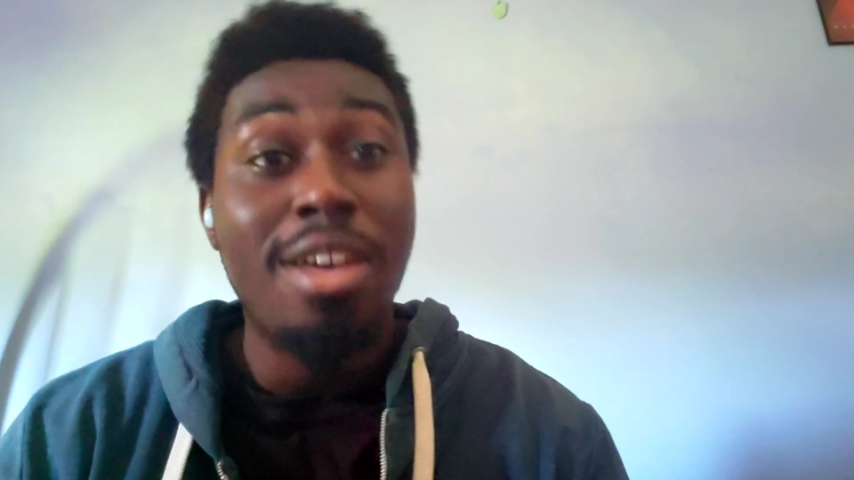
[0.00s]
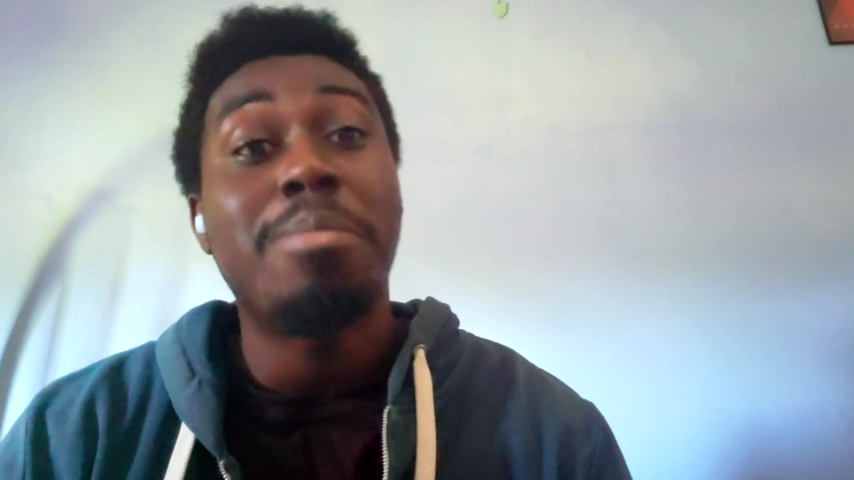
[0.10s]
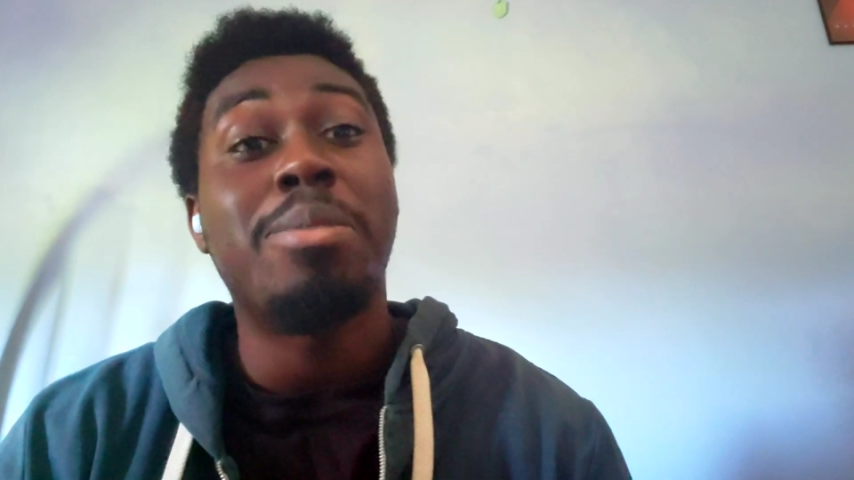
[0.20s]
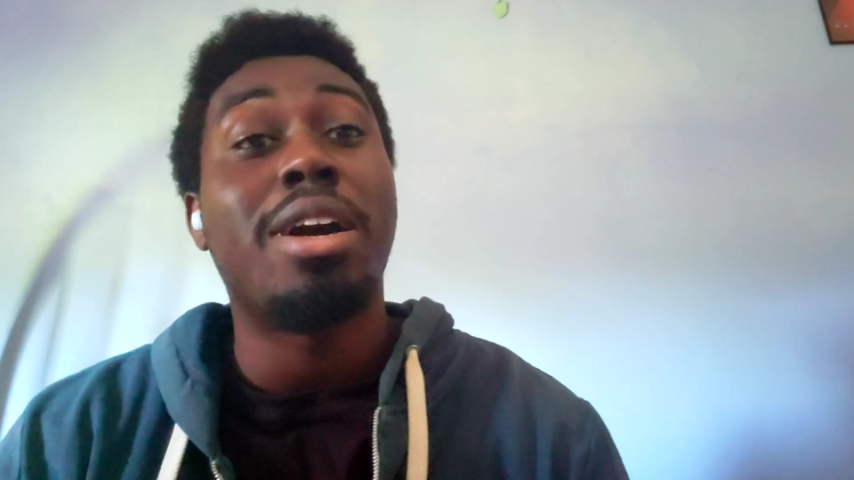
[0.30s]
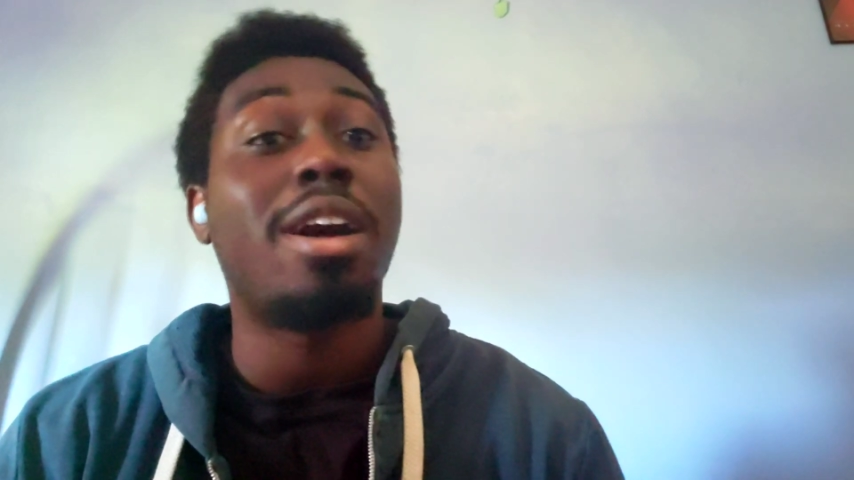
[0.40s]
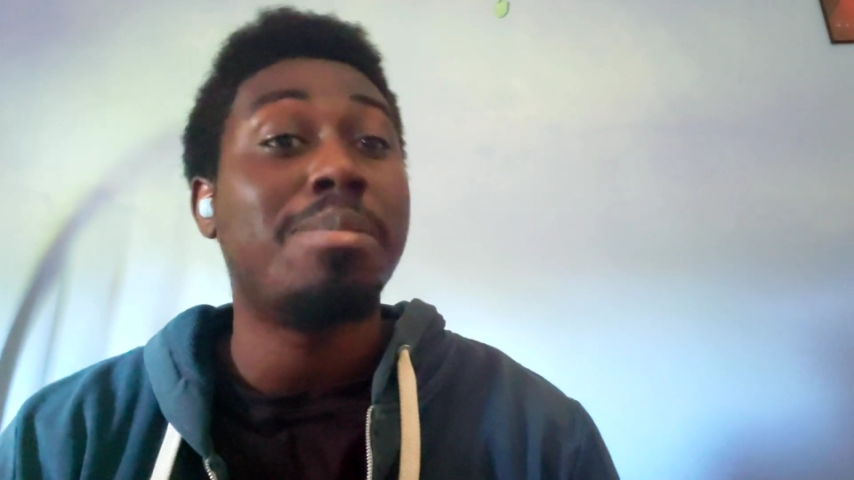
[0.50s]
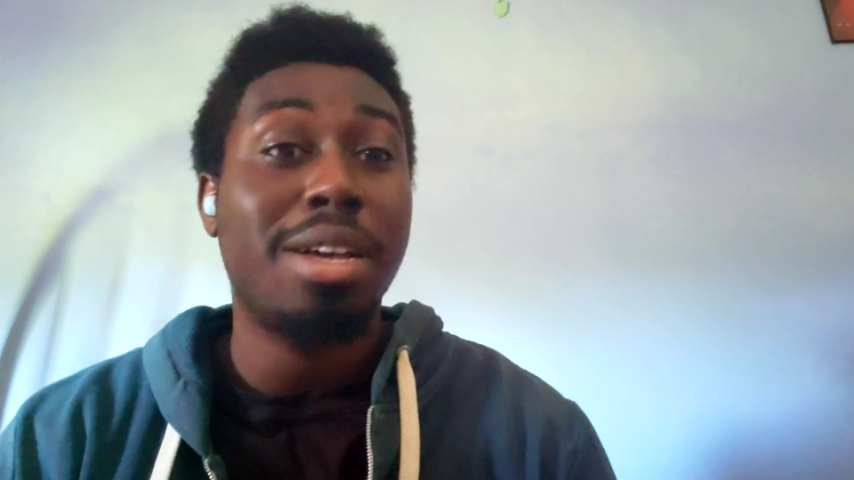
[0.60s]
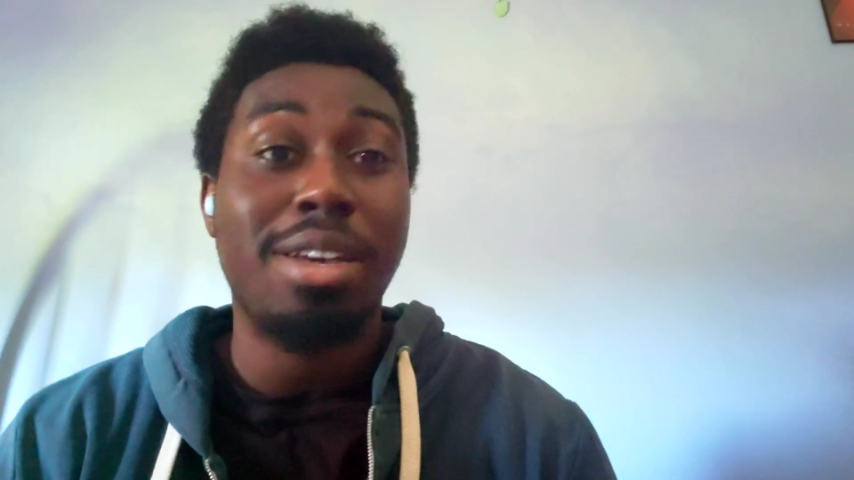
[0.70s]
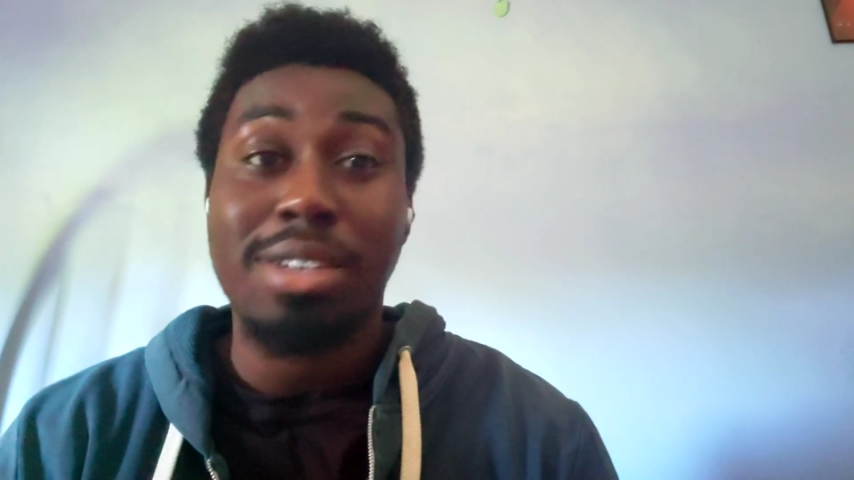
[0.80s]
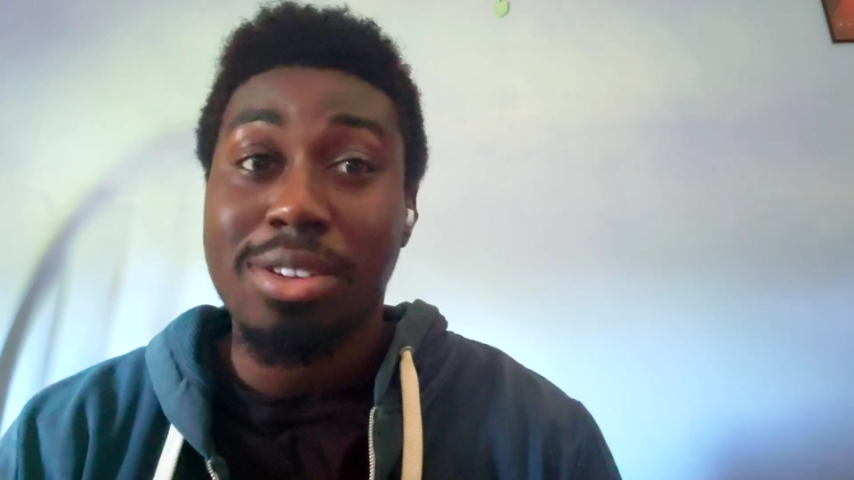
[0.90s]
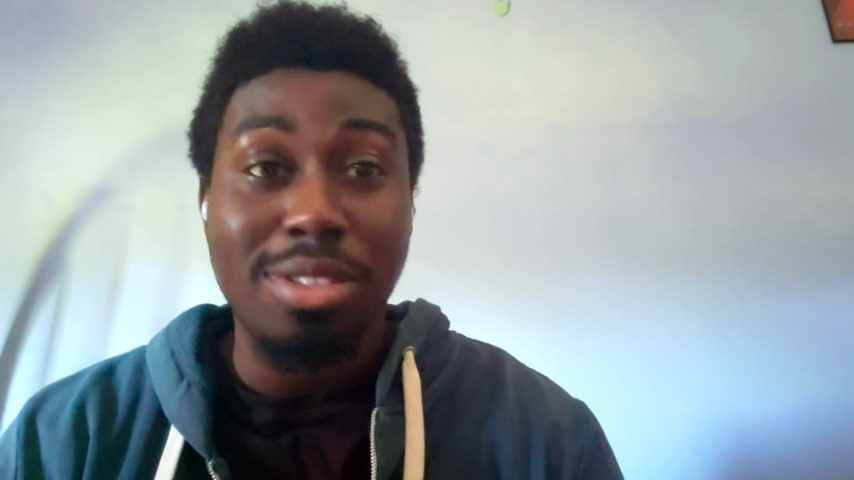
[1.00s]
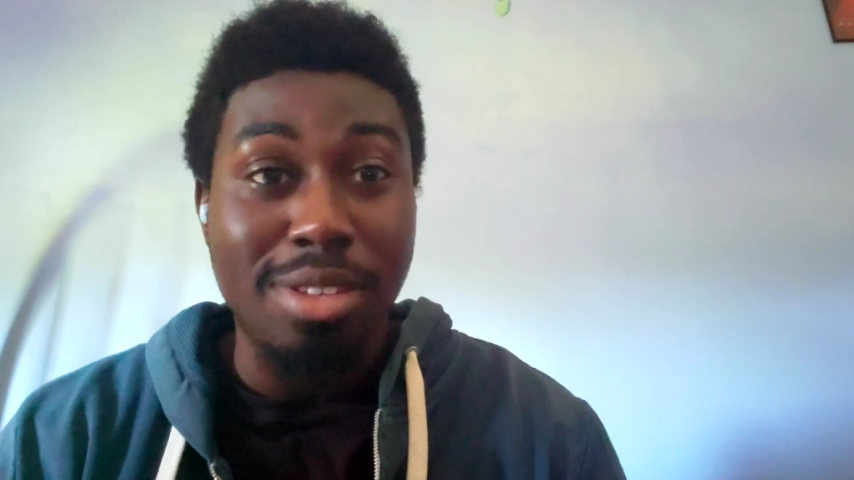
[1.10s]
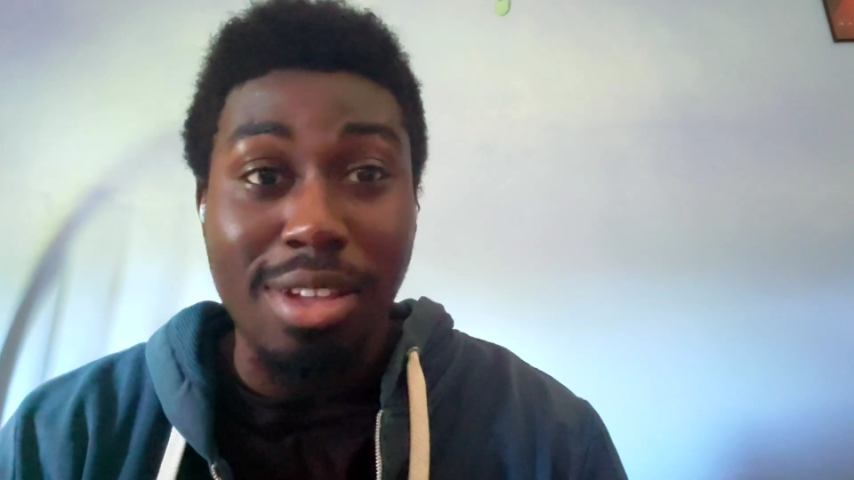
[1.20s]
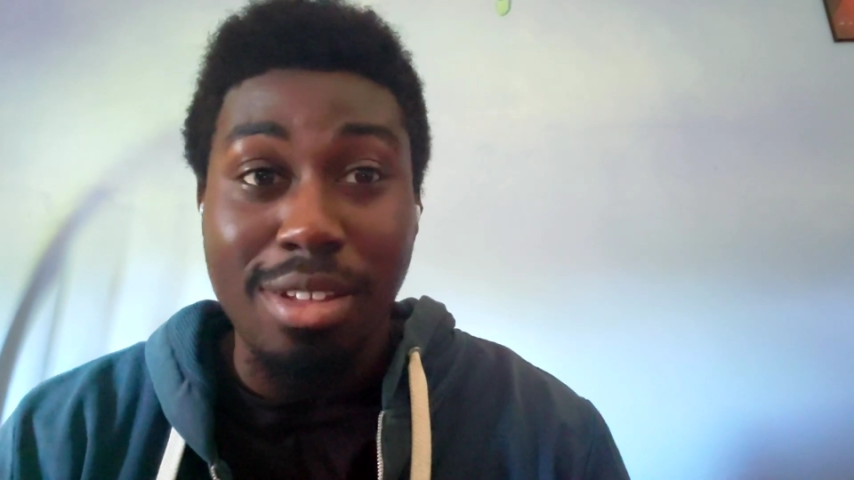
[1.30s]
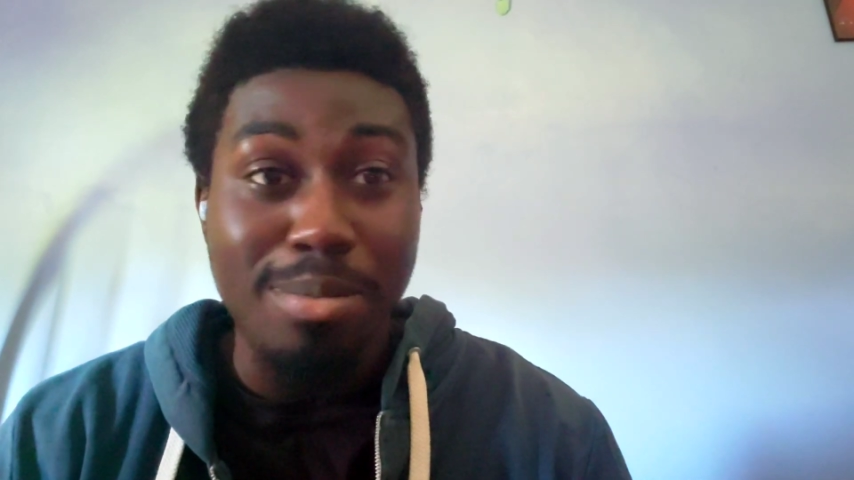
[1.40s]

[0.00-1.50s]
but I'm not here to talk